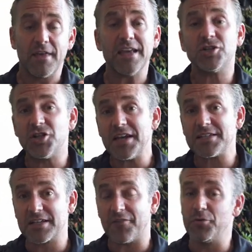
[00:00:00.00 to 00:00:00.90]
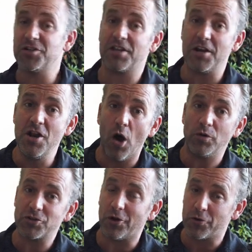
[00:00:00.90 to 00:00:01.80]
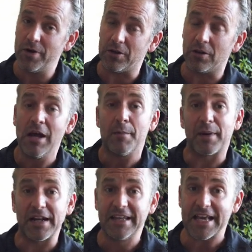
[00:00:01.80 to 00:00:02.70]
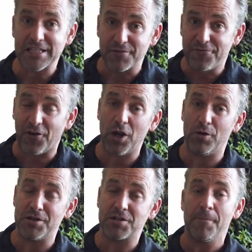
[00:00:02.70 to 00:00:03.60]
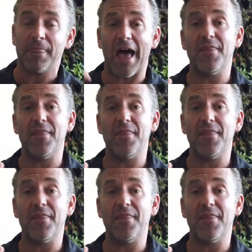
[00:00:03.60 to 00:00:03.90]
They share stuff which they know is not real, but it gets them followers,